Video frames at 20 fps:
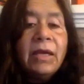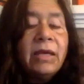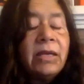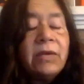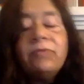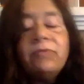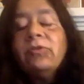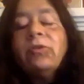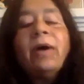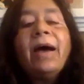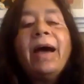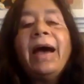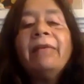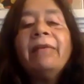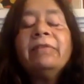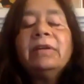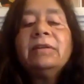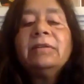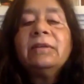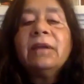If you have
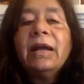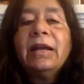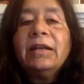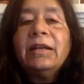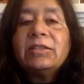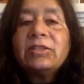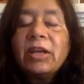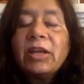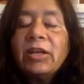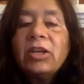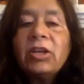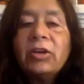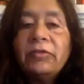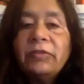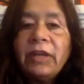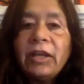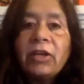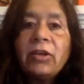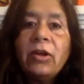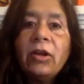an understanding of
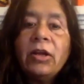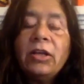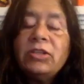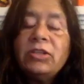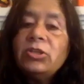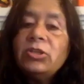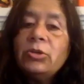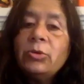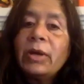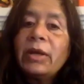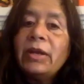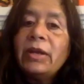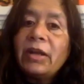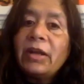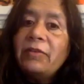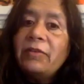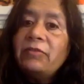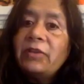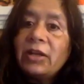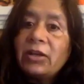technology, you can
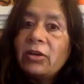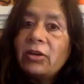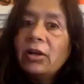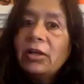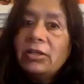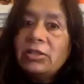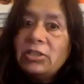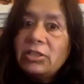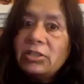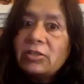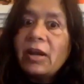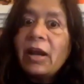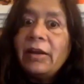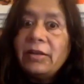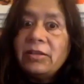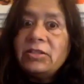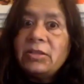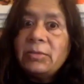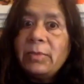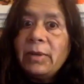drive technology
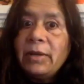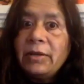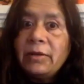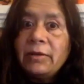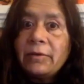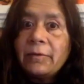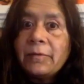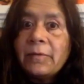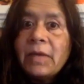strategy better.